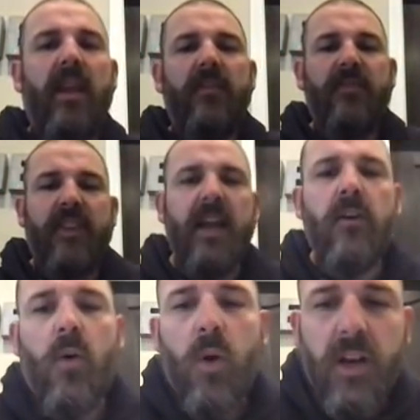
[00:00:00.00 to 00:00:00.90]

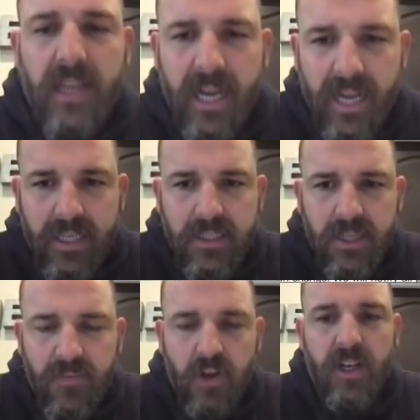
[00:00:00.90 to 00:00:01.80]
They're organized.
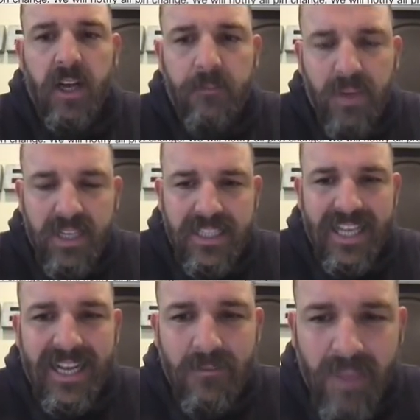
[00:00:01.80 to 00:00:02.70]
They're companies.
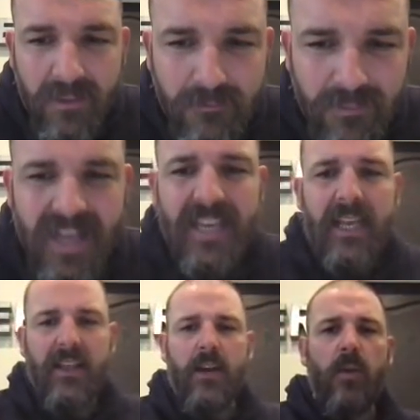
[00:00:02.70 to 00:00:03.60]
They got to make
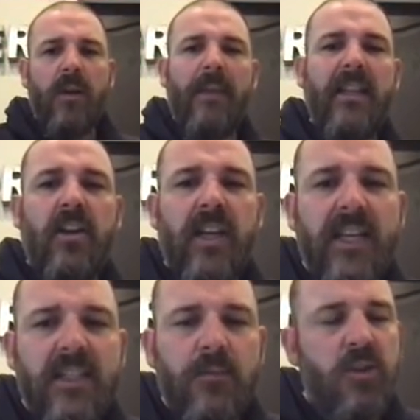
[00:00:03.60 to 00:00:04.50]
money. They don't want to make their
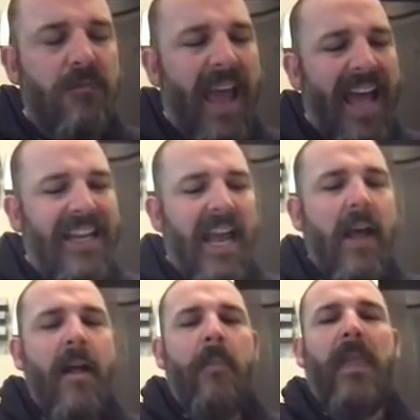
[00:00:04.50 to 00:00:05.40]
customers mad.
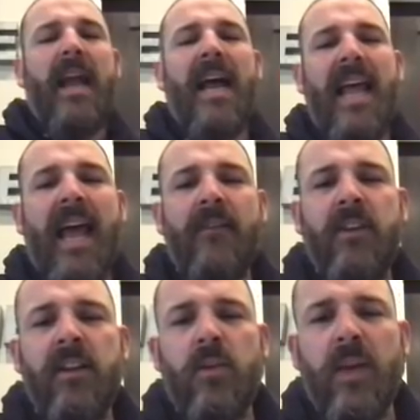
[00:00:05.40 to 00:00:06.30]
They got to have
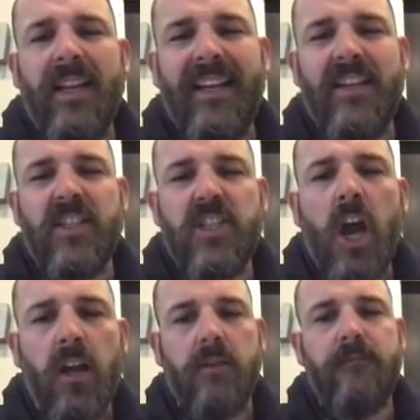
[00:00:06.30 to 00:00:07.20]
the liquidity to
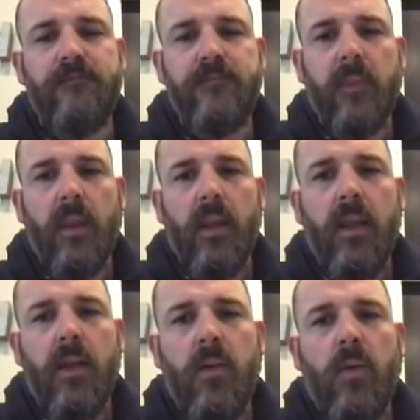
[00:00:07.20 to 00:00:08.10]
start.
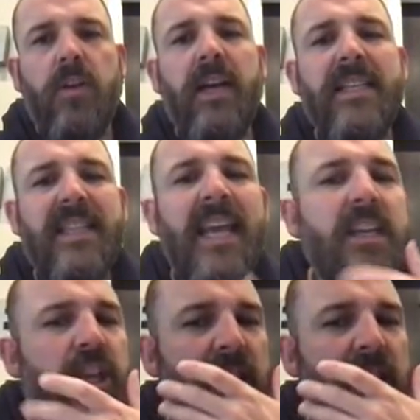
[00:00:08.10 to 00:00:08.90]
What do you guys think?